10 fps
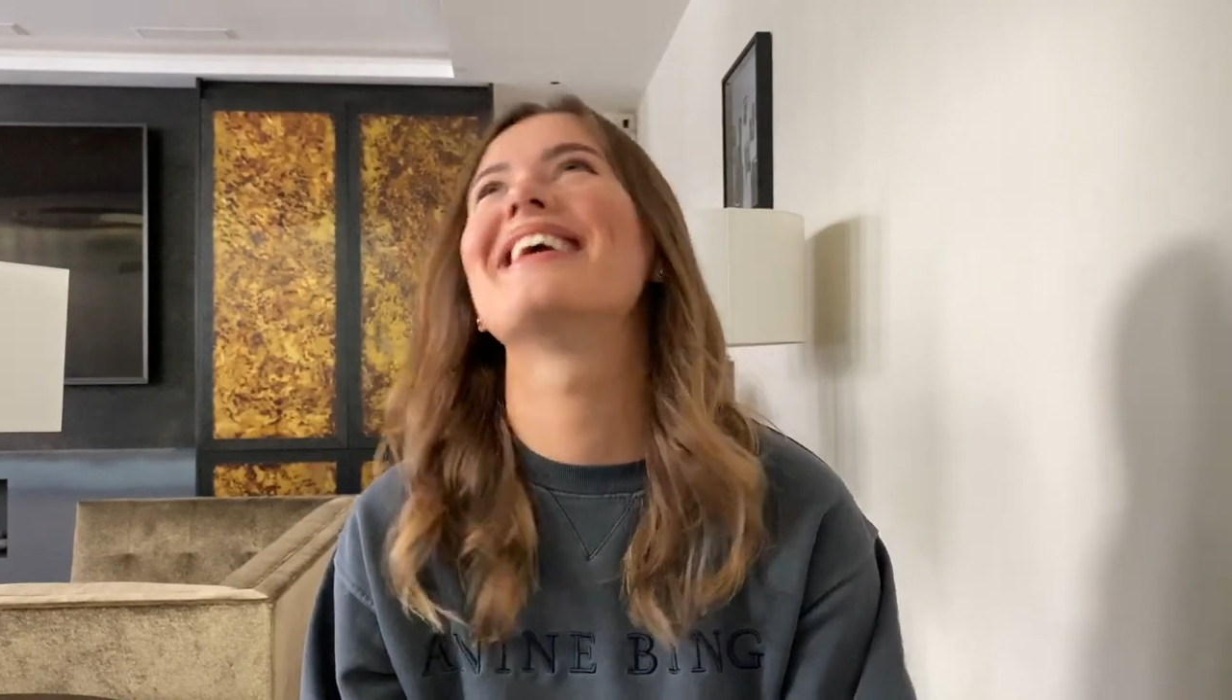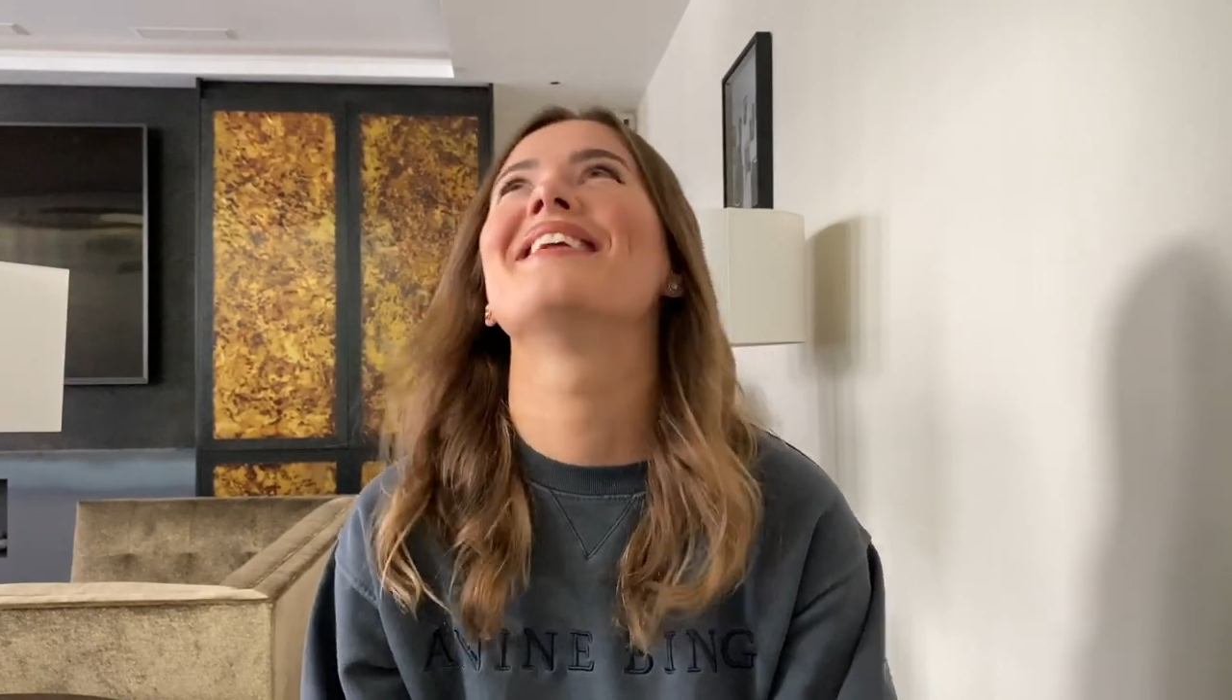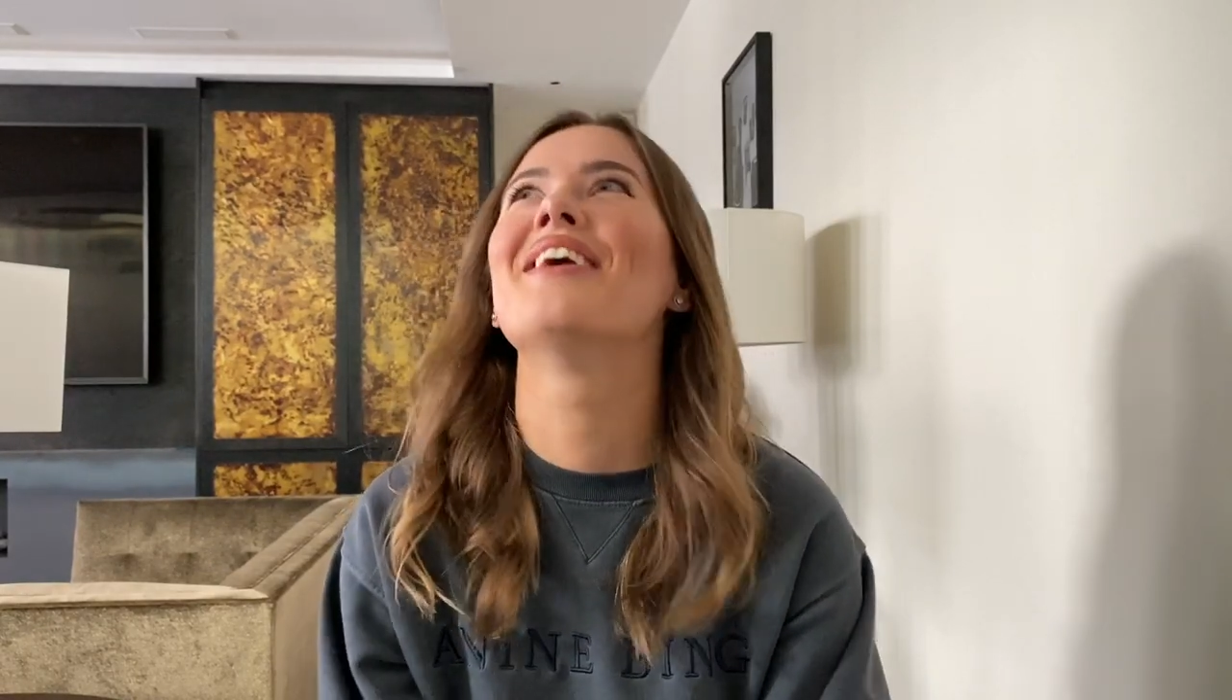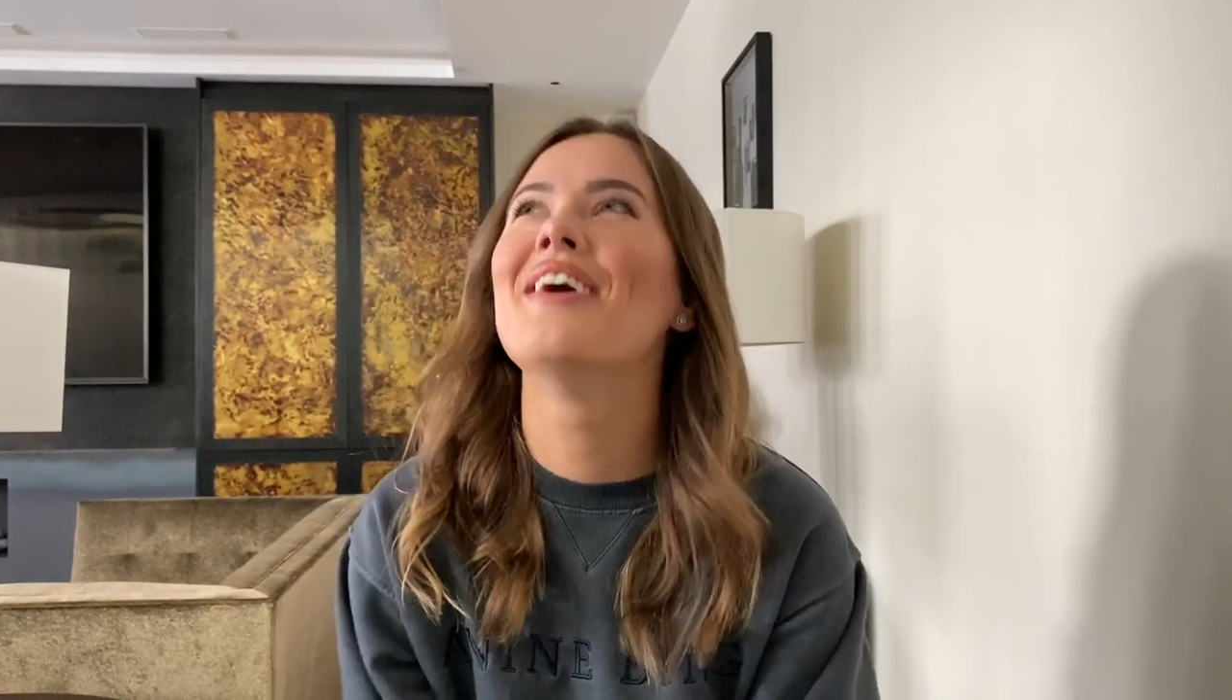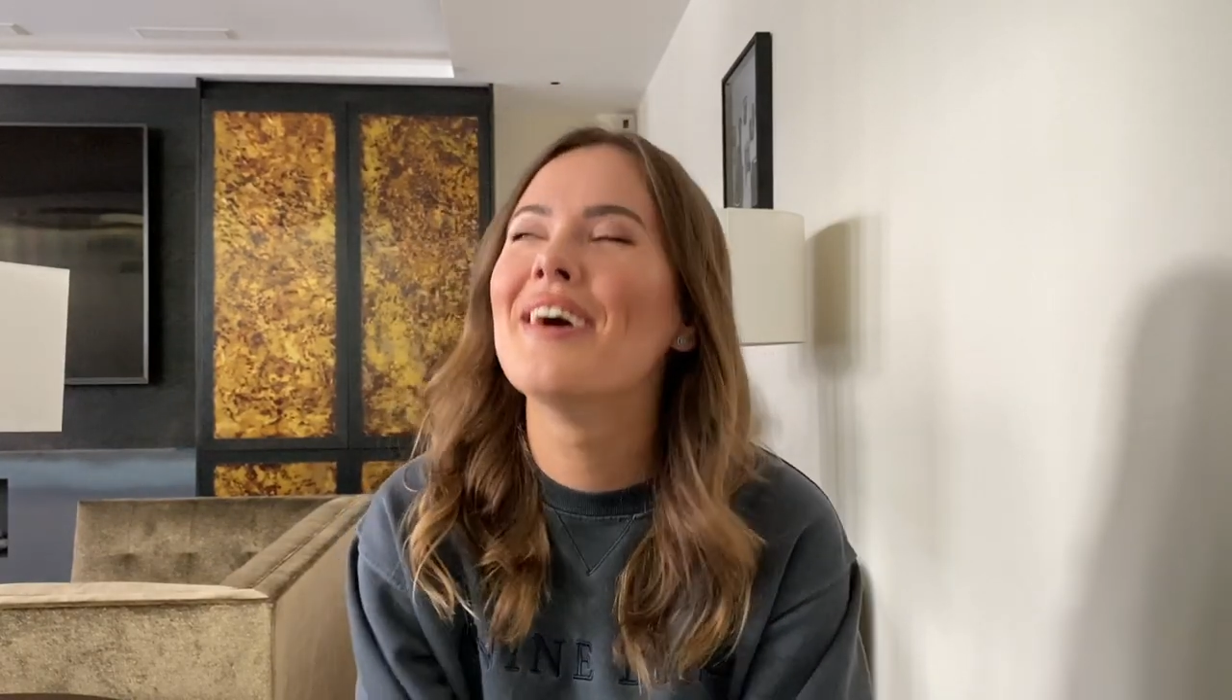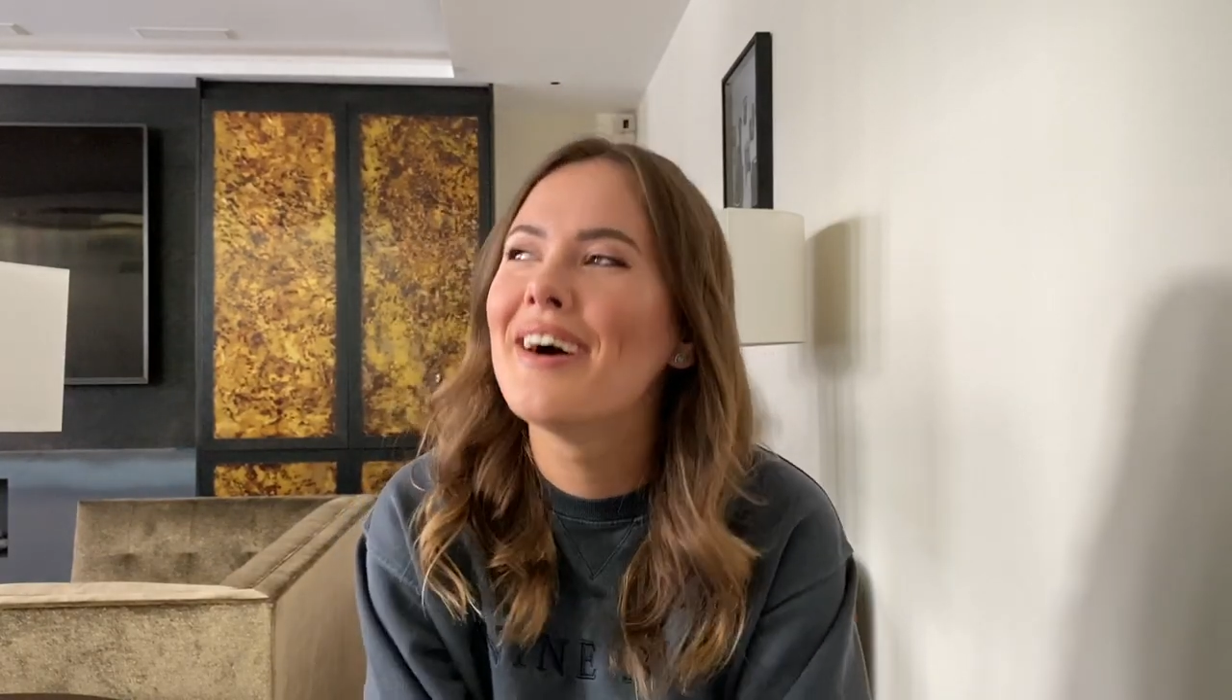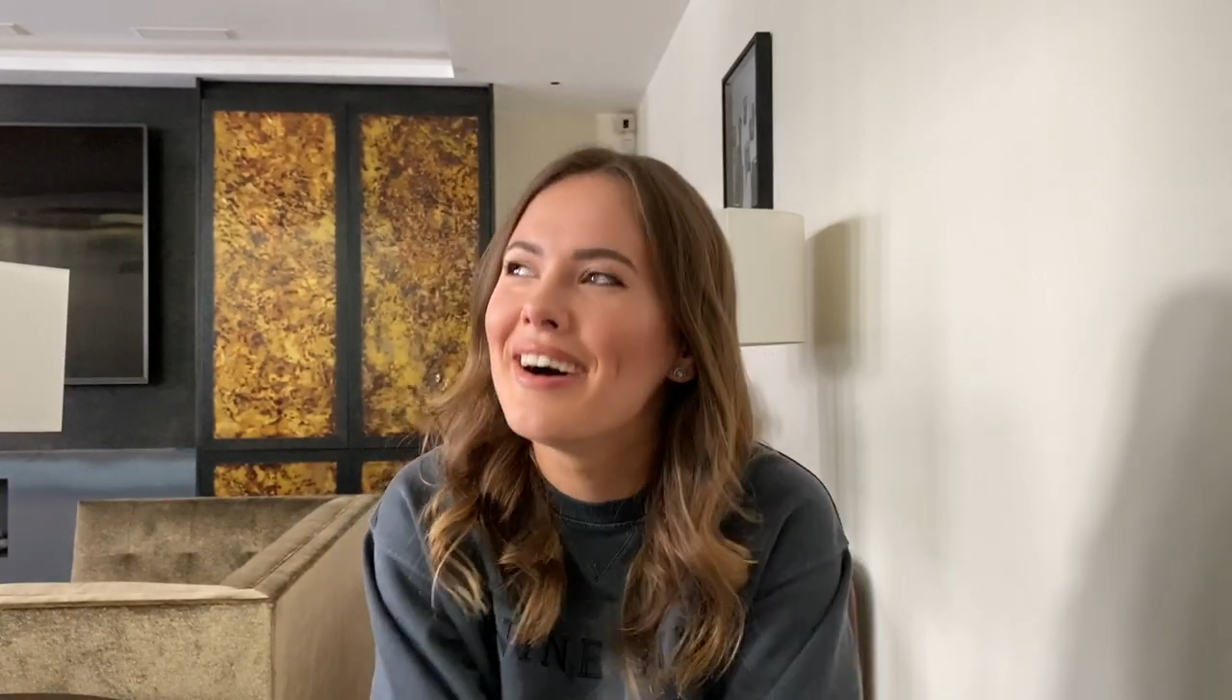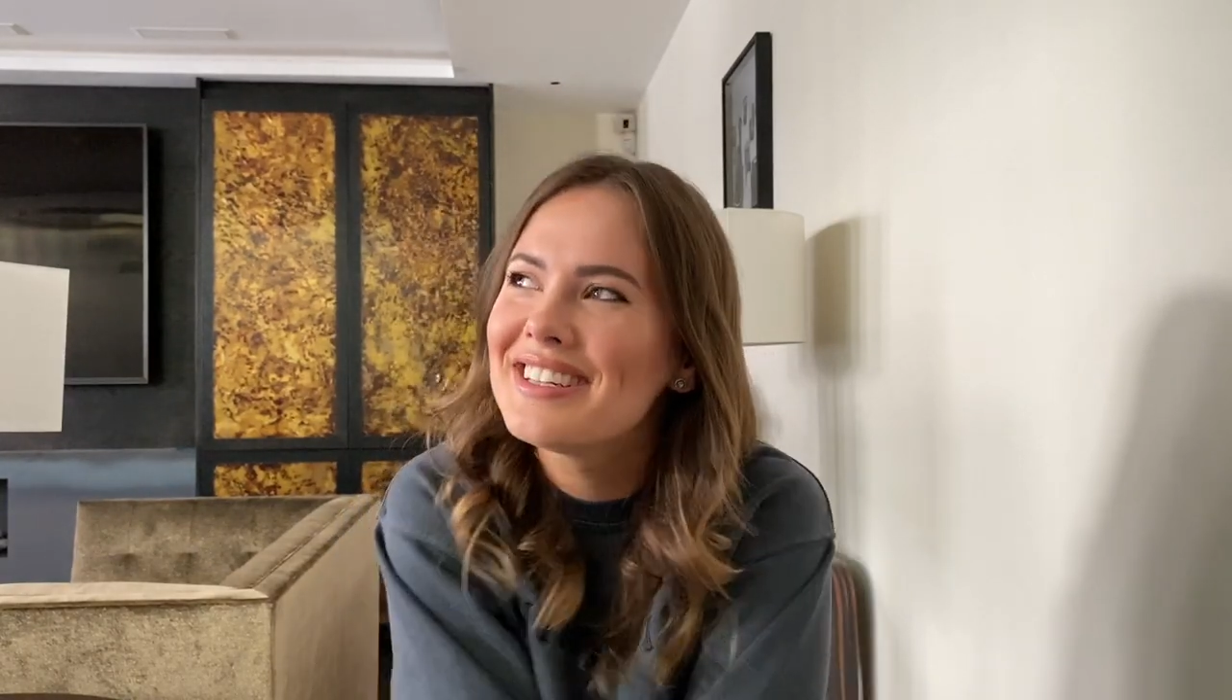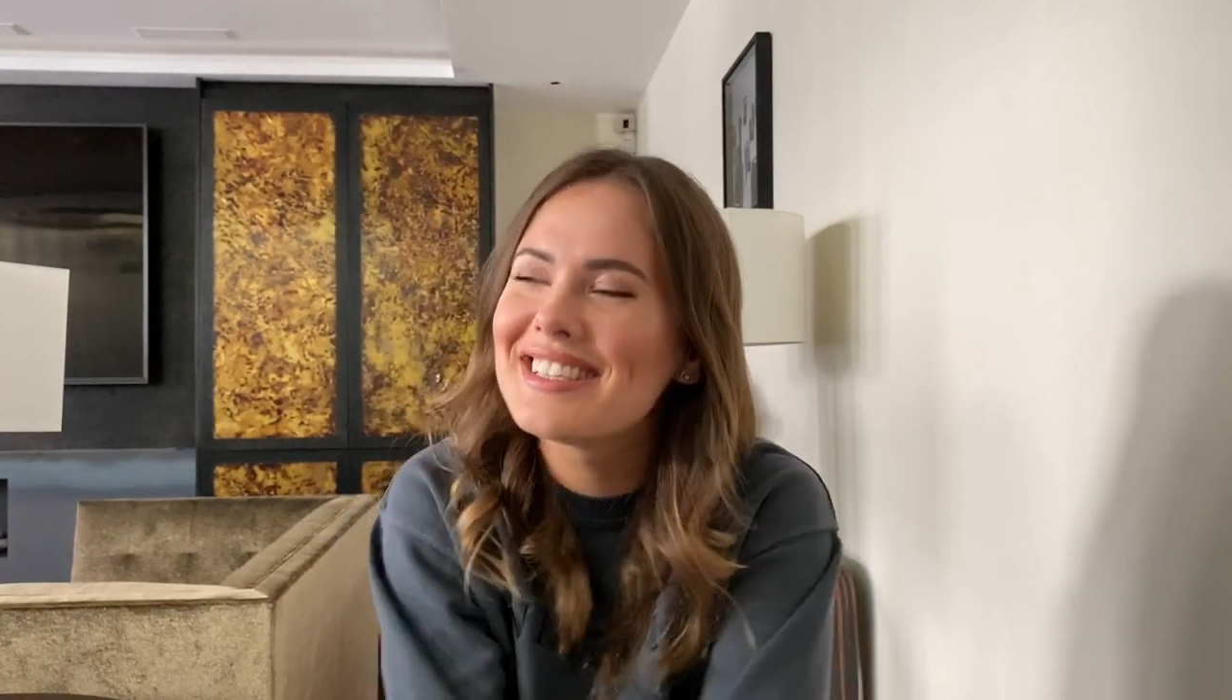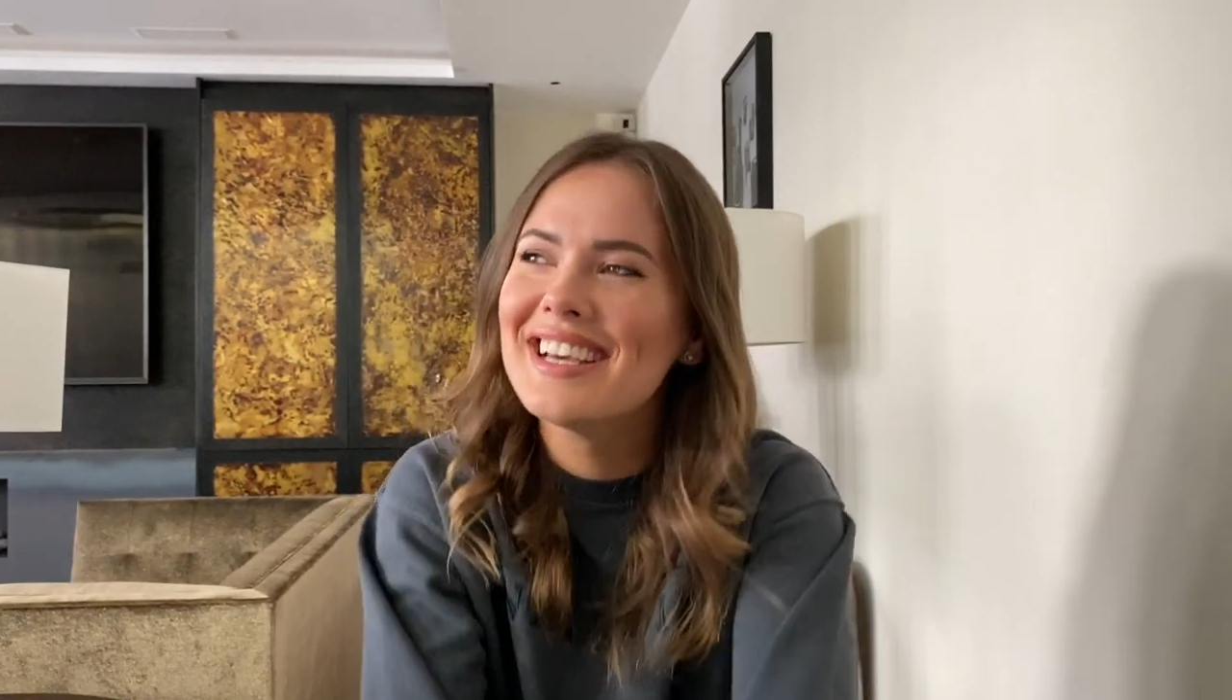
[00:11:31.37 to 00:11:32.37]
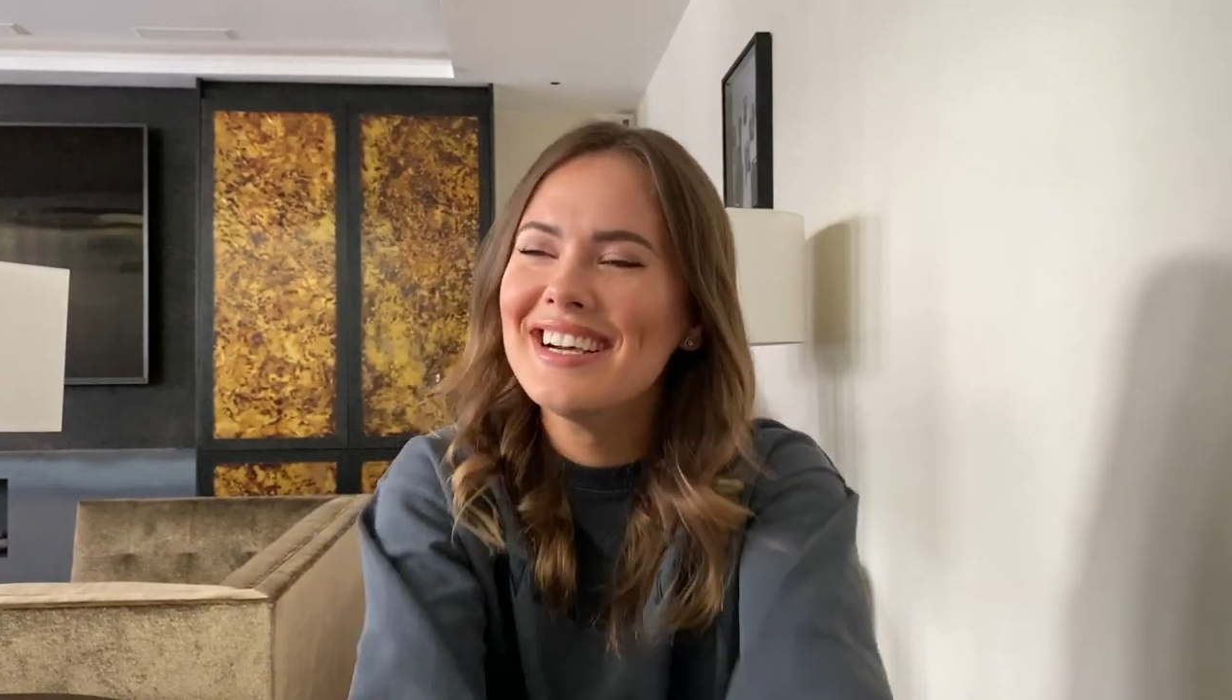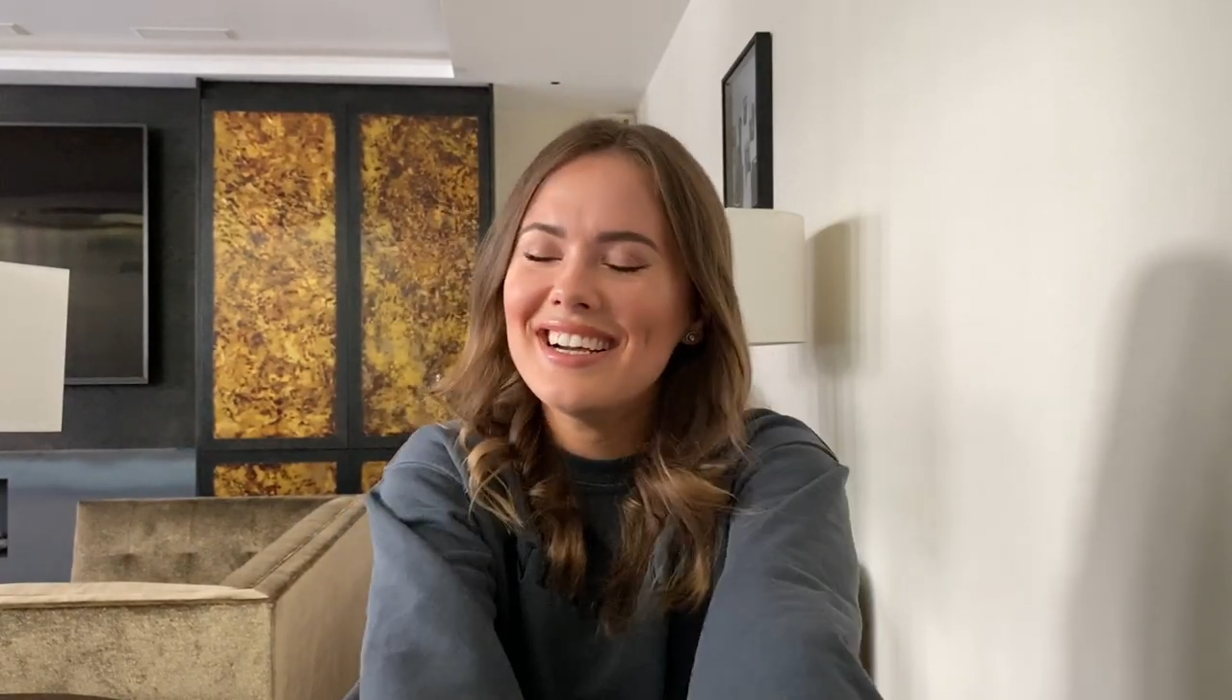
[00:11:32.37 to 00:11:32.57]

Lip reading: cannot